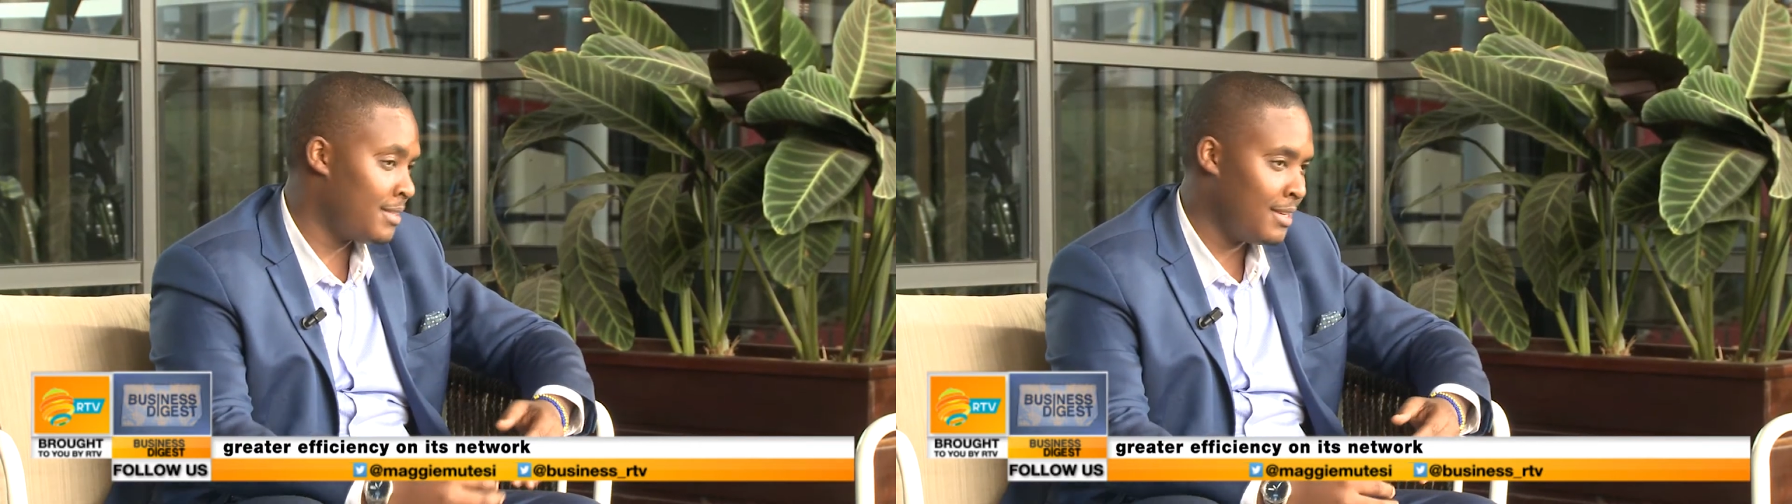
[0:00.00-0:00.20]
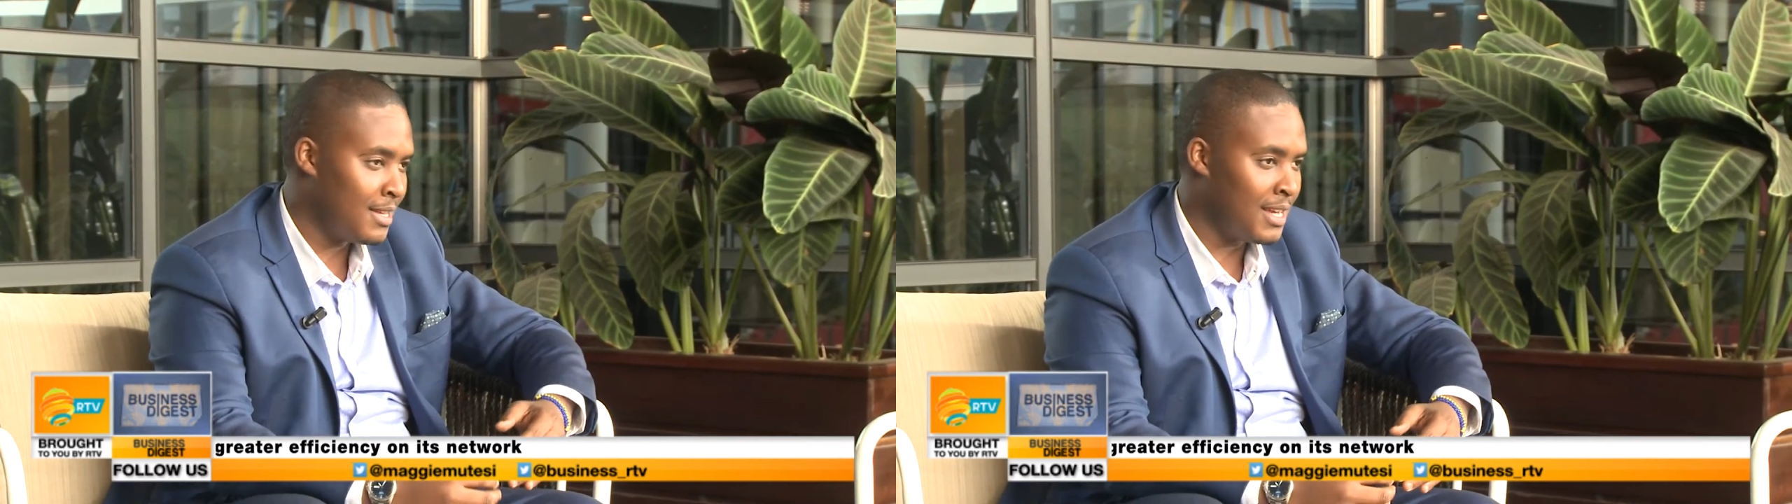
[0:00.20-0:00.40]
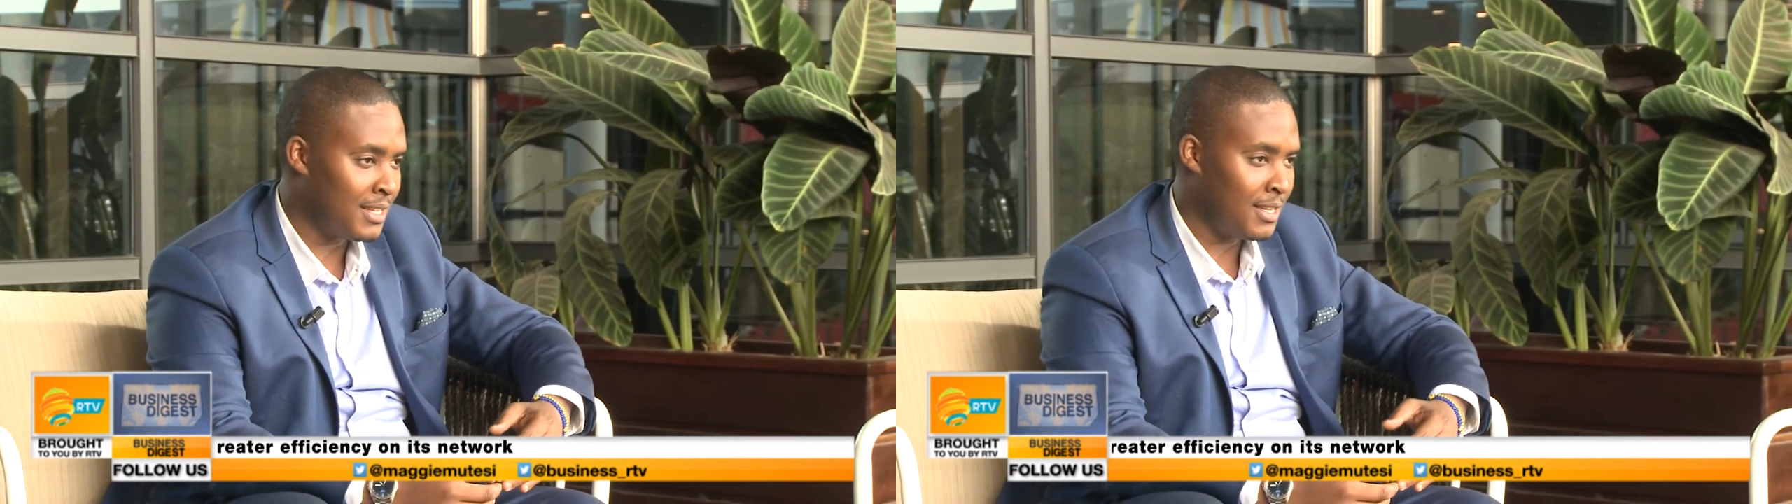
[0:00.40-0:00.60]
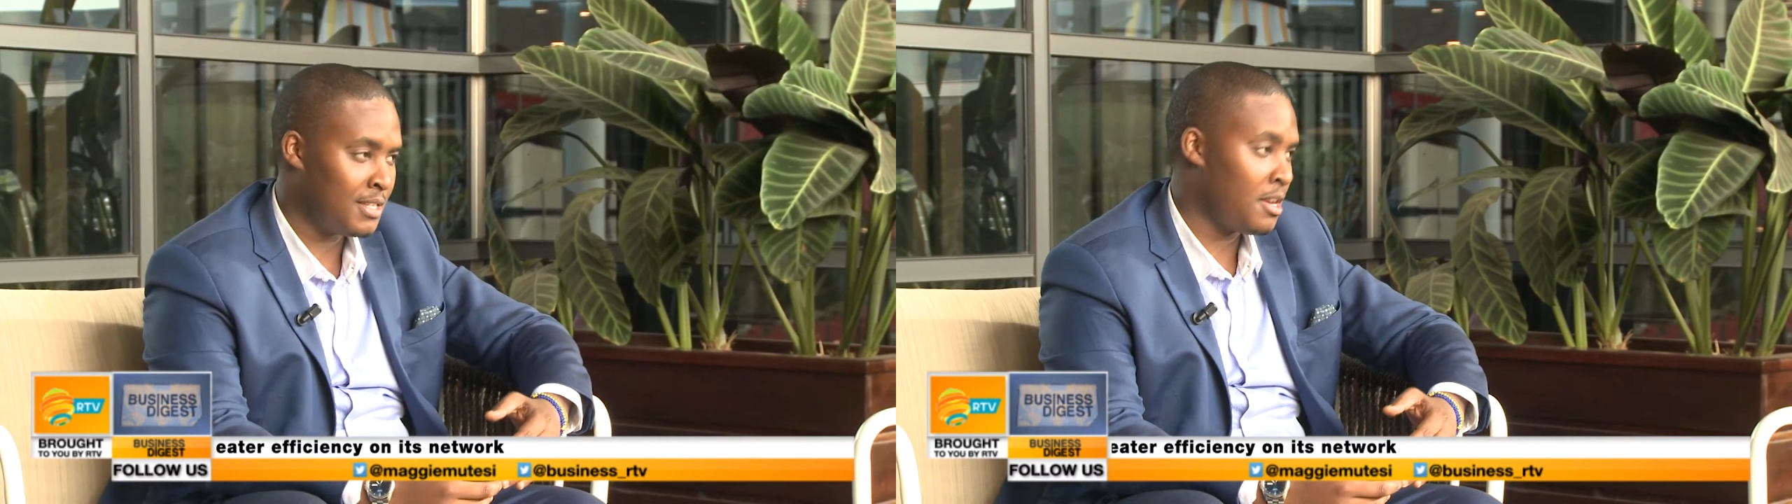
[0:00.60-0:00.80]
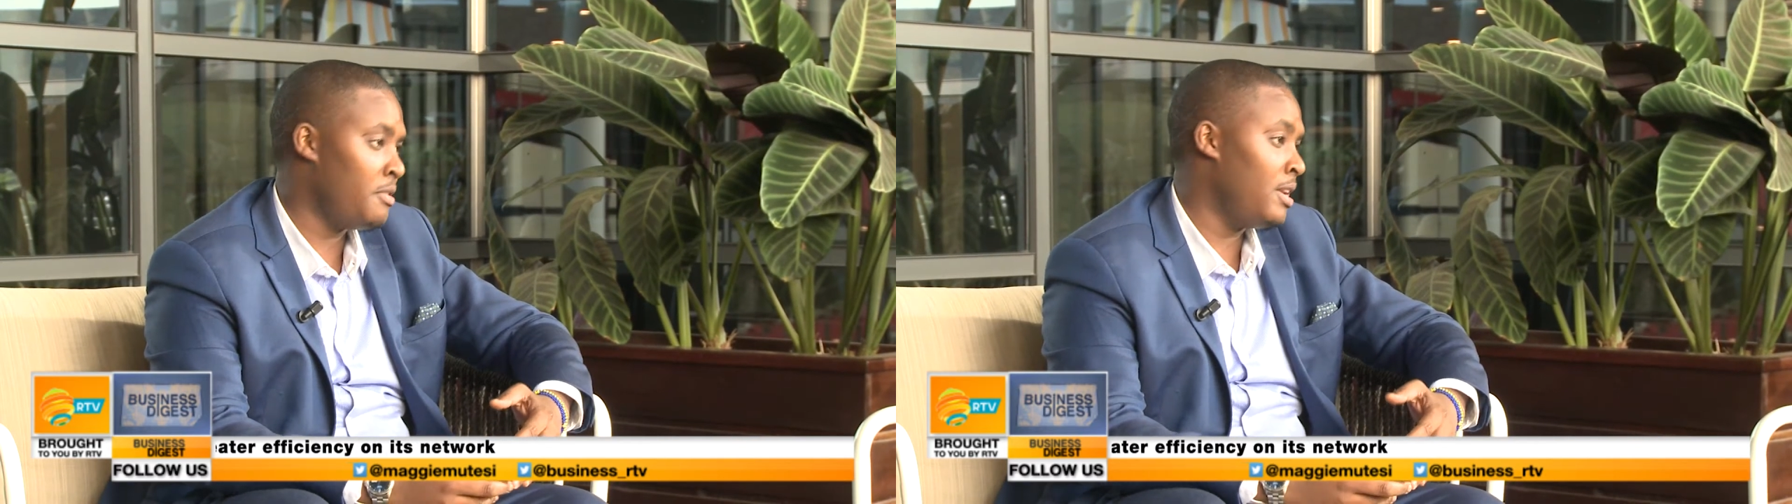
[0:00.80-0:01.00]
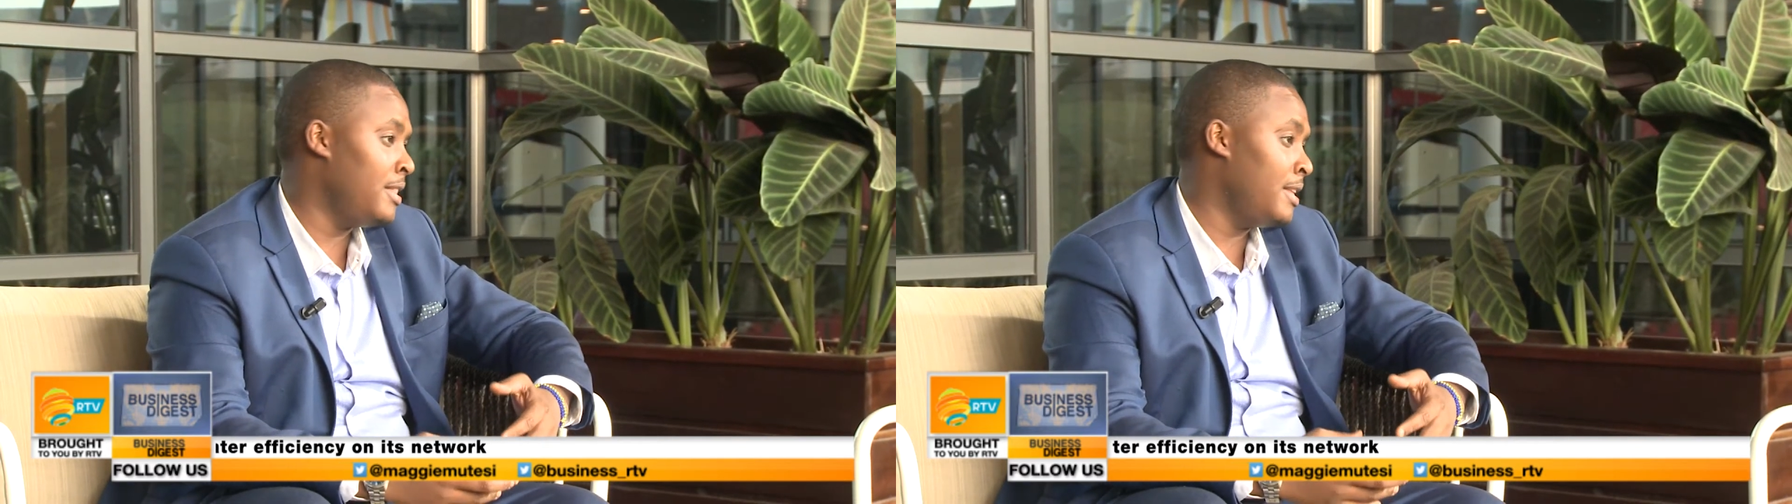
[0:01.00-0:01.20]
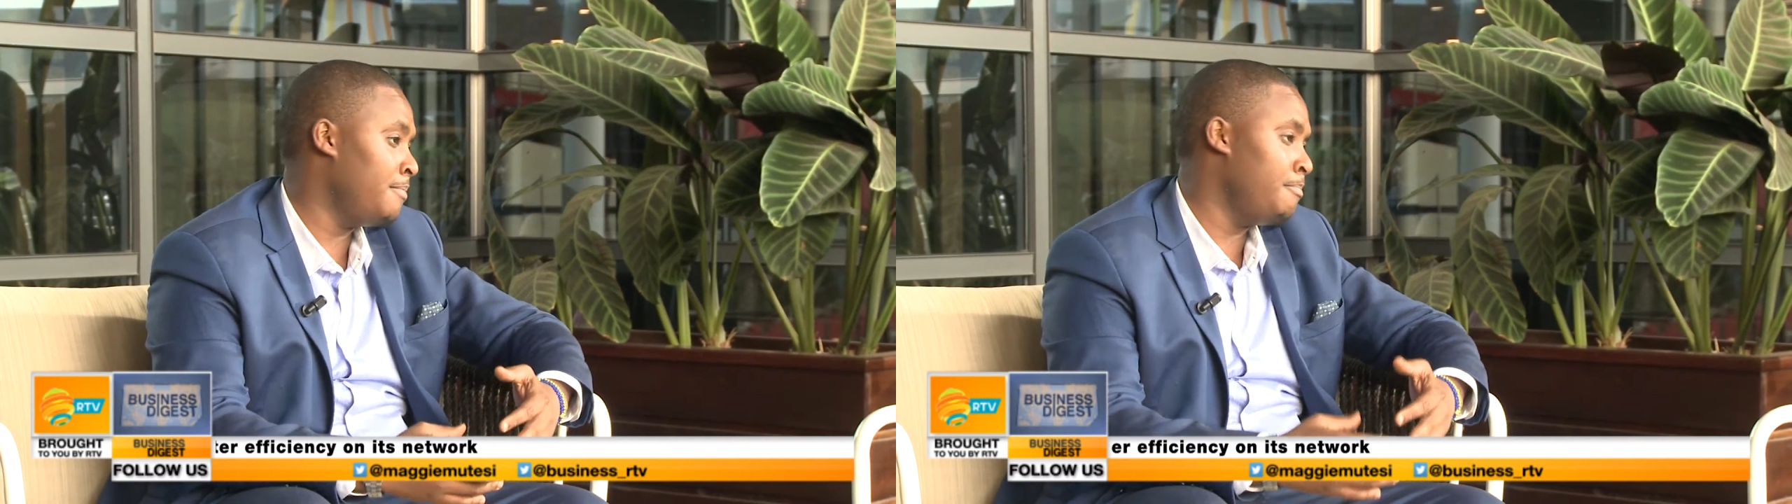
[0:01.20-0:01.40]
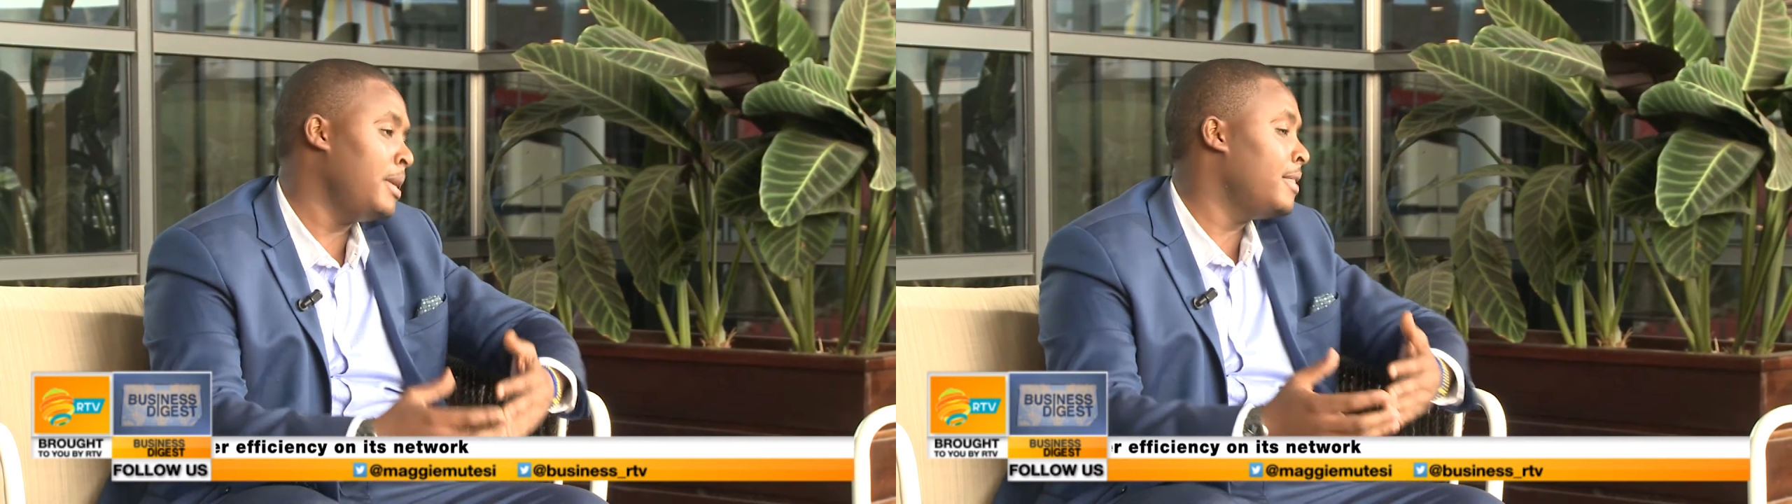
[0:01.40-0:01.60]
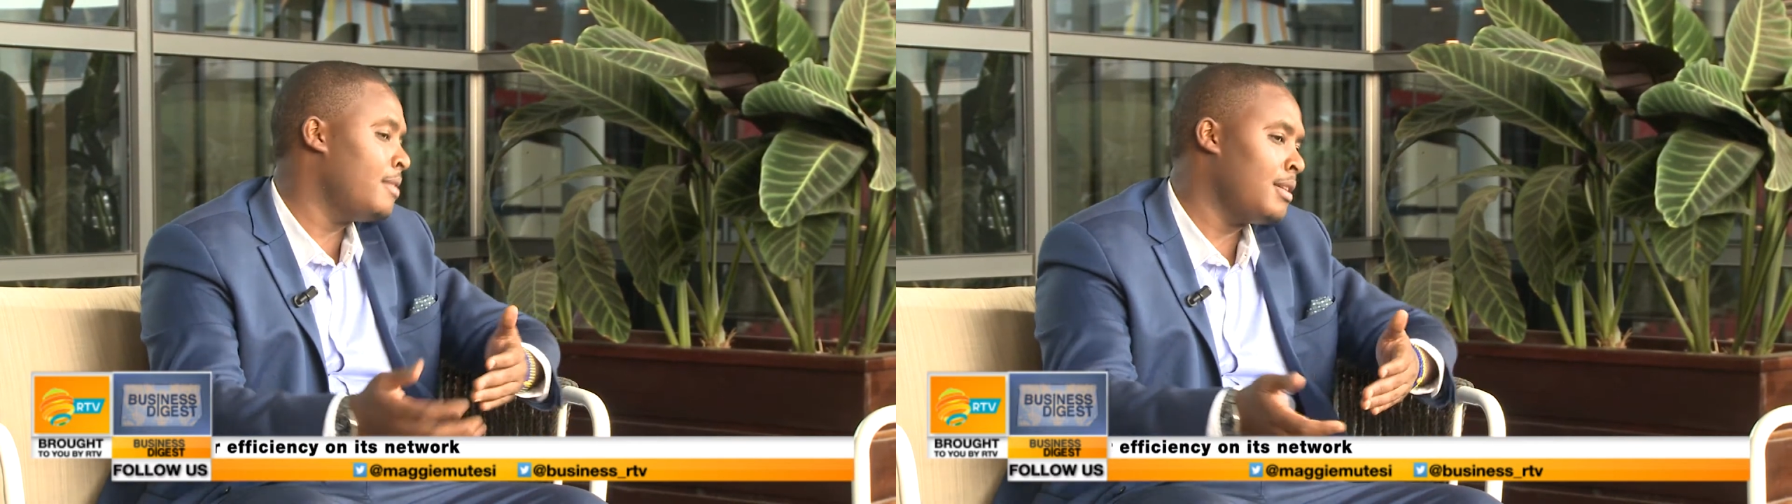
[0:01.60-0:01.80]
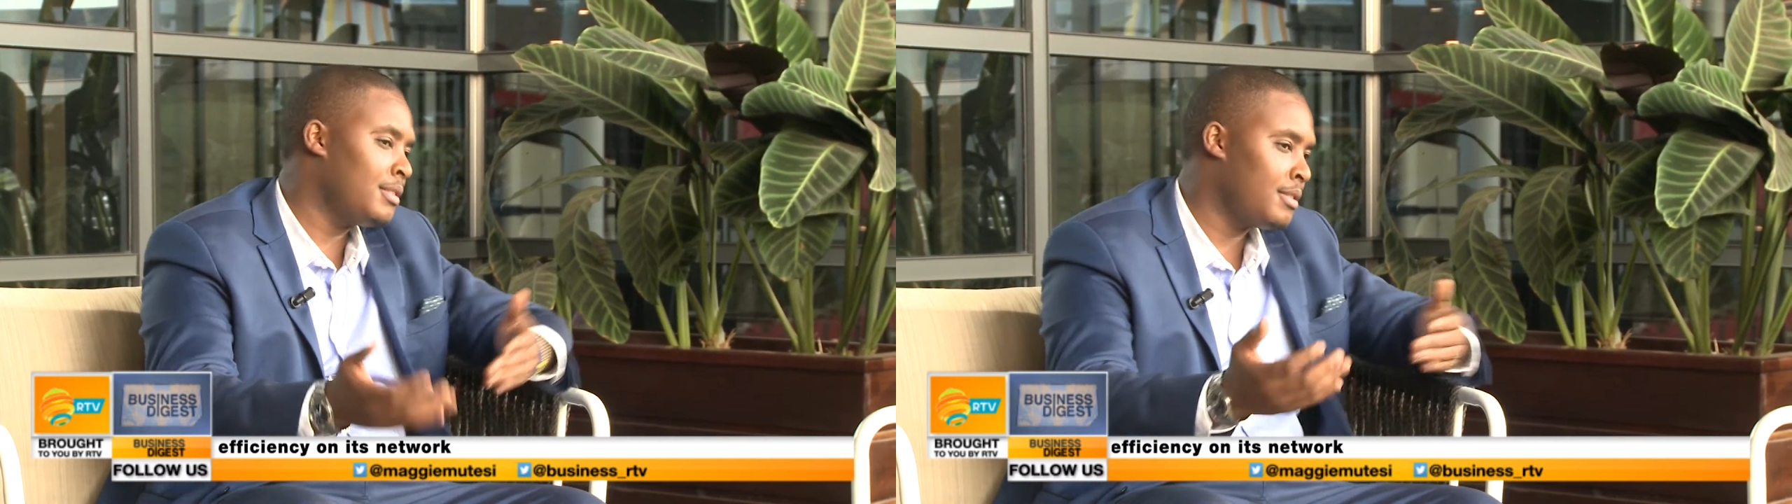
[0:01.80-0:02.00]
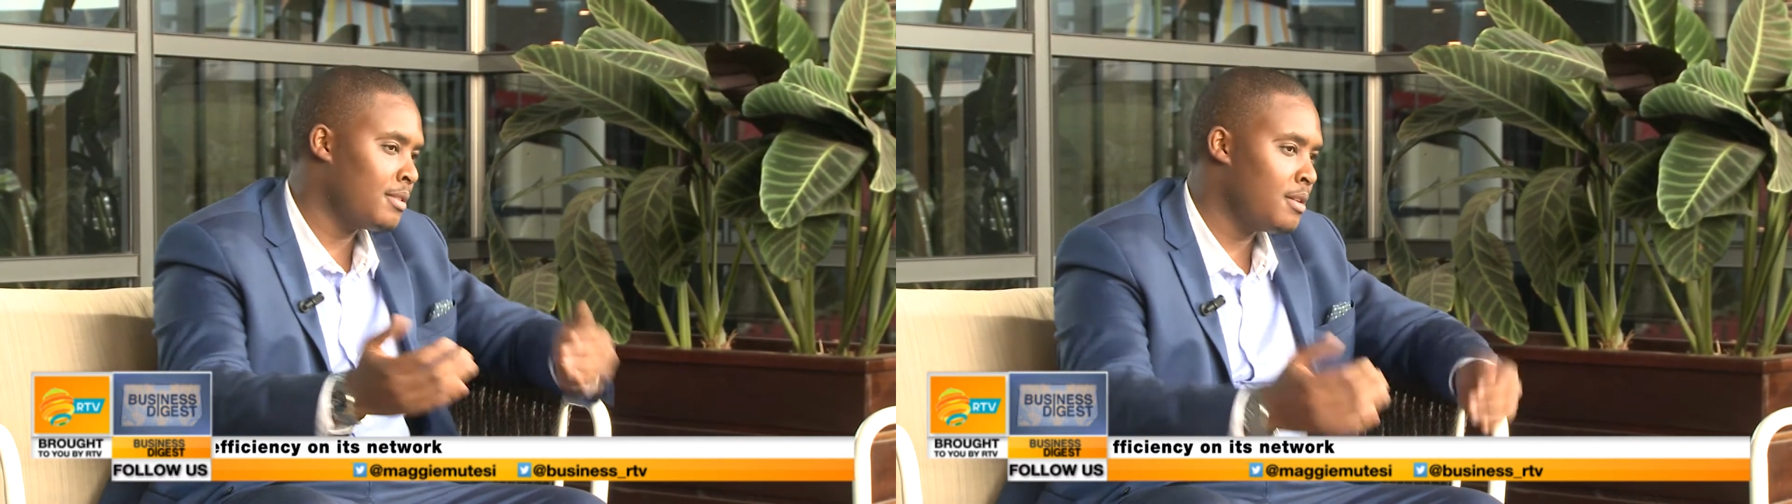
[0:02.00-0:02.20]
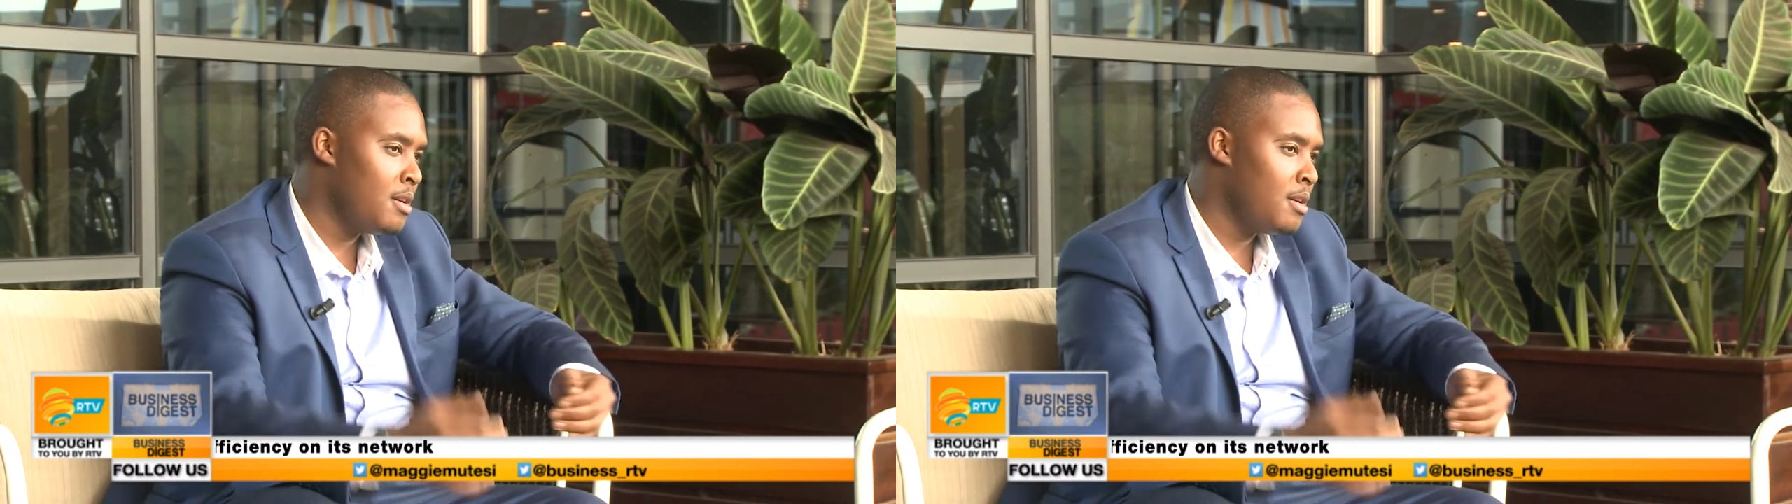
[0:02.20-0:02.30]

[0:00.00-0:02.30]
it doesn't necessarily mean that